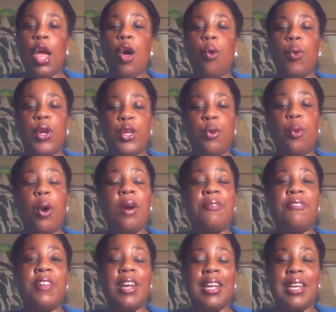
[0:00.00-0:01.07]
When you are
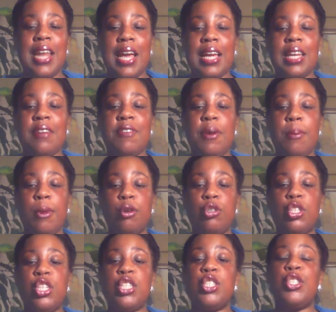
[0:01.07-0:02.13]
feeling negative
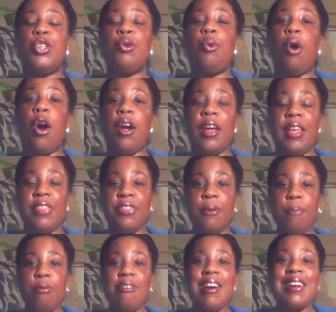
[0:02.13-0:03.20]
emotions, you are in
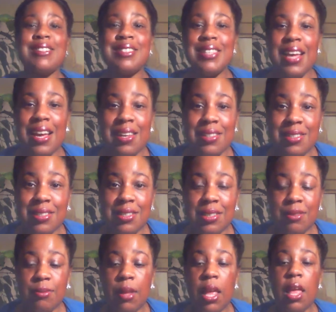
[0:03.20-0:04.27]
the process
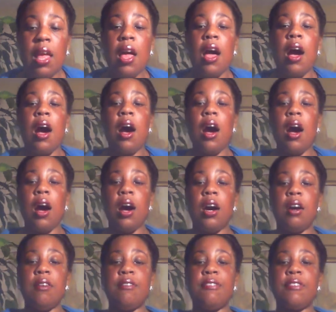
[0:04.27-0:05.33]

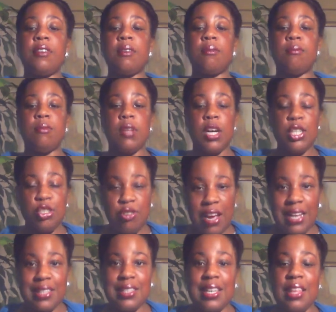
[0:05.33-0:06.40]
of
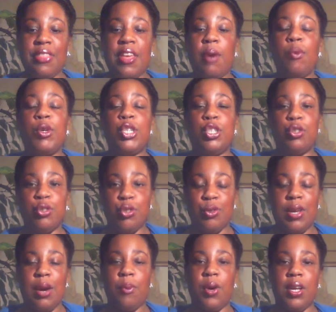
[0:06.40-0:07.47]
attracting that which you do
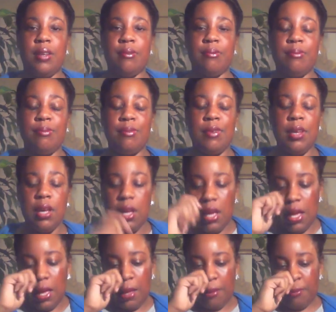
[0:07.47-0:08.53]
not want.
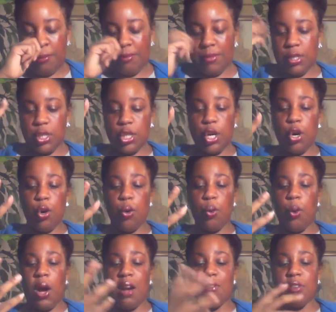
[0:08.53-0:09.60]

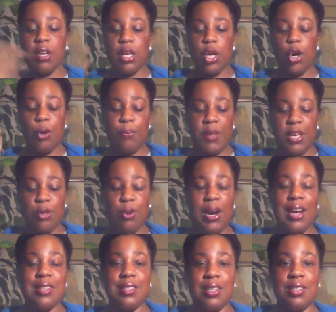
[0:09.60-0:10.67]
So I really hope that you
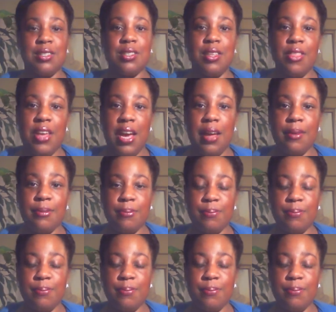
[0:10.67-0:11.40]
guys understood that.